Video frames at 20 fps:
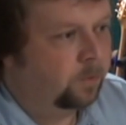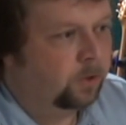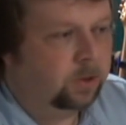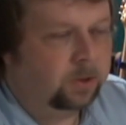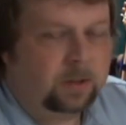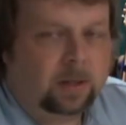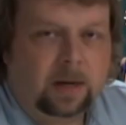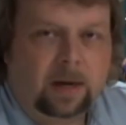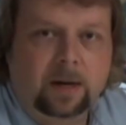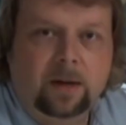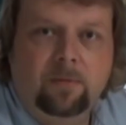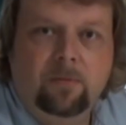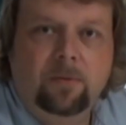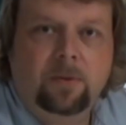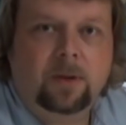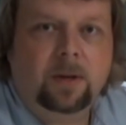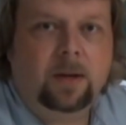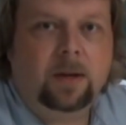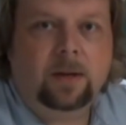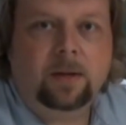just like
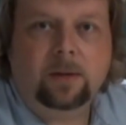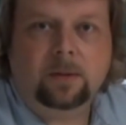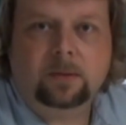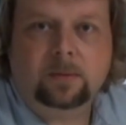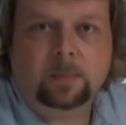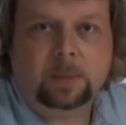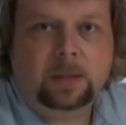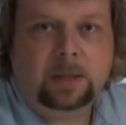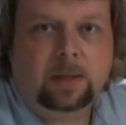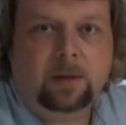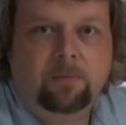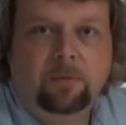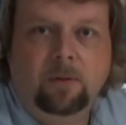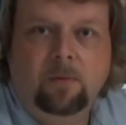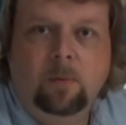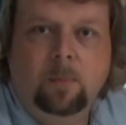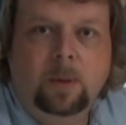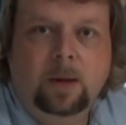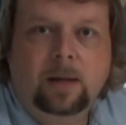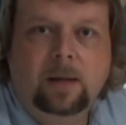everything else, man. If
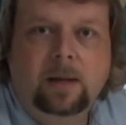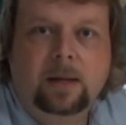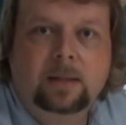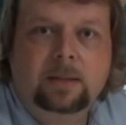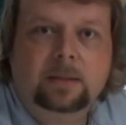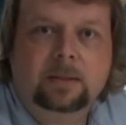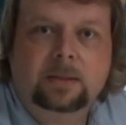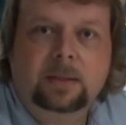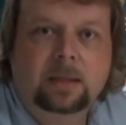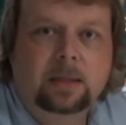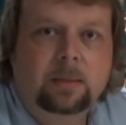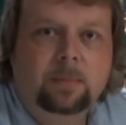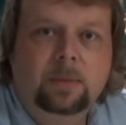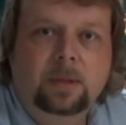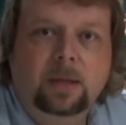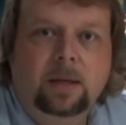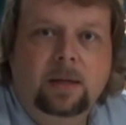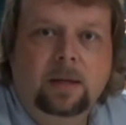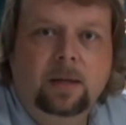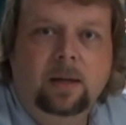everybody liked the same
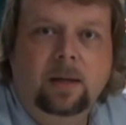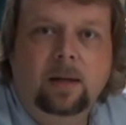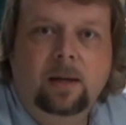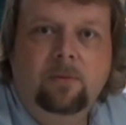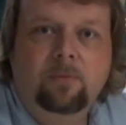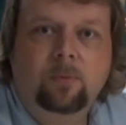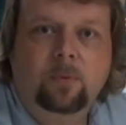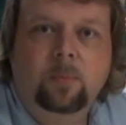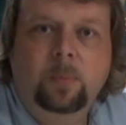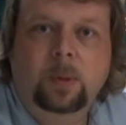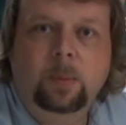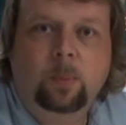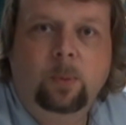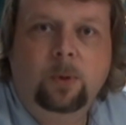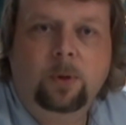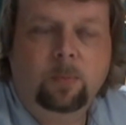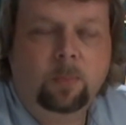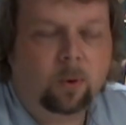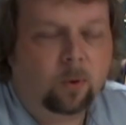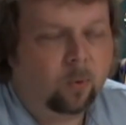thing, life would be
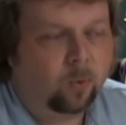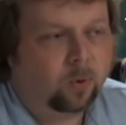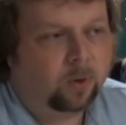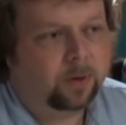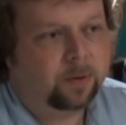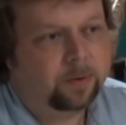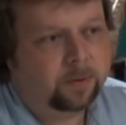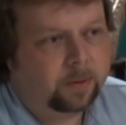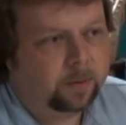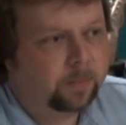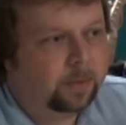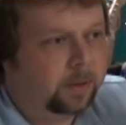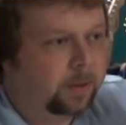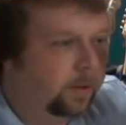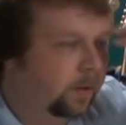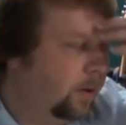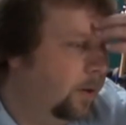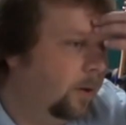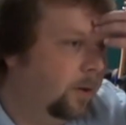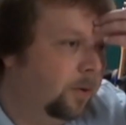pretty boring. I
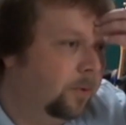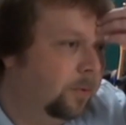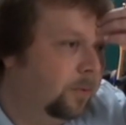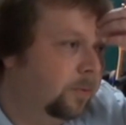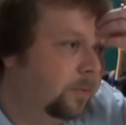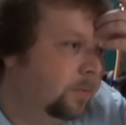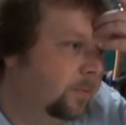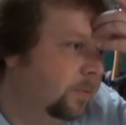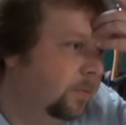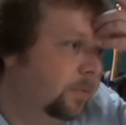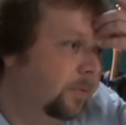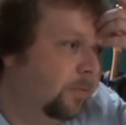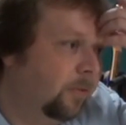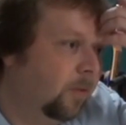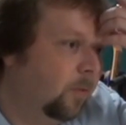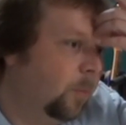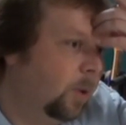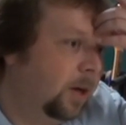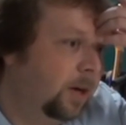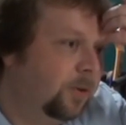mean, you know, if
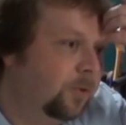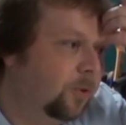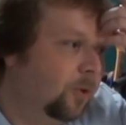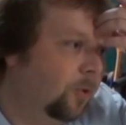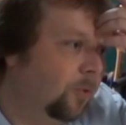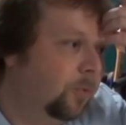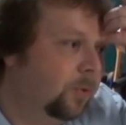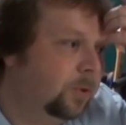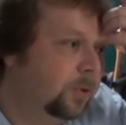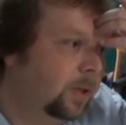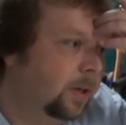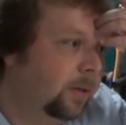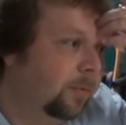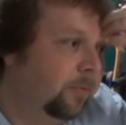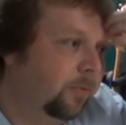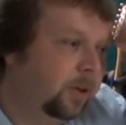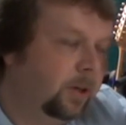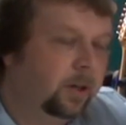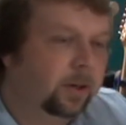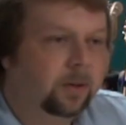everybody drove the
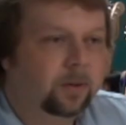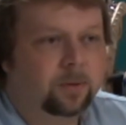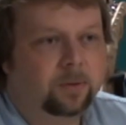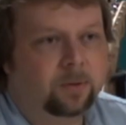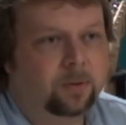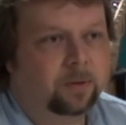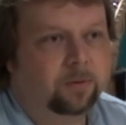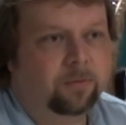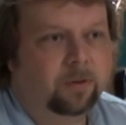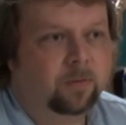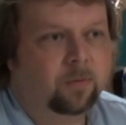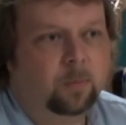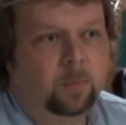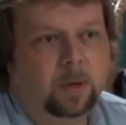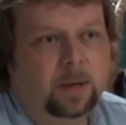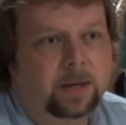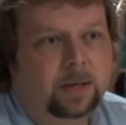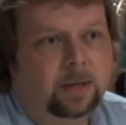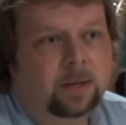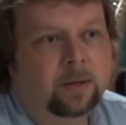same vehicle, if
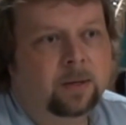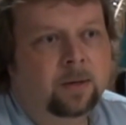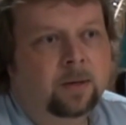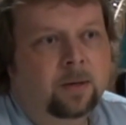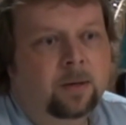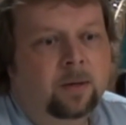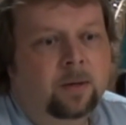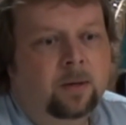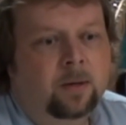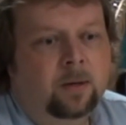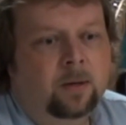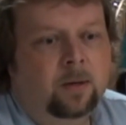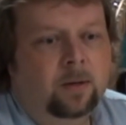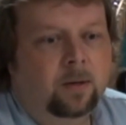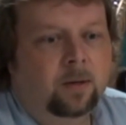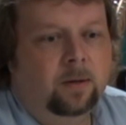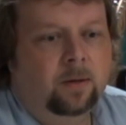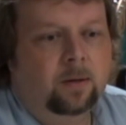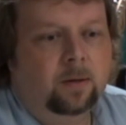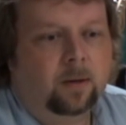everybody
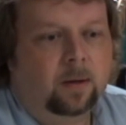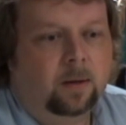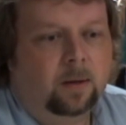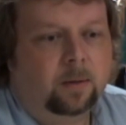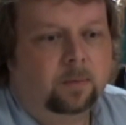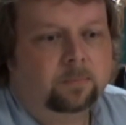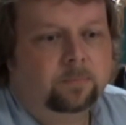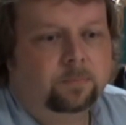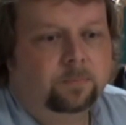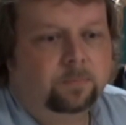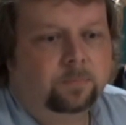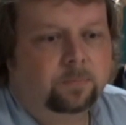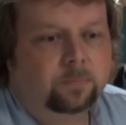um,